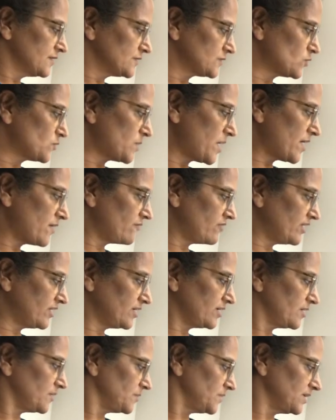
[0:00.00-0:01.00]
So my
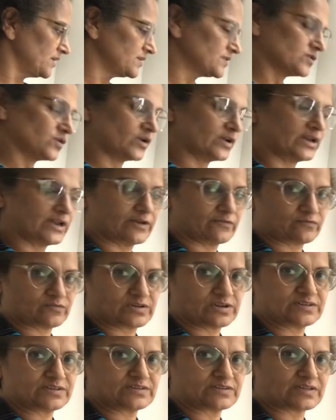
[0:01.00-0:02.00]
variable is on left
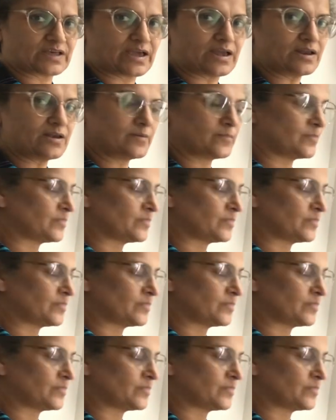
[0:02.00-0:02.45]
hand side.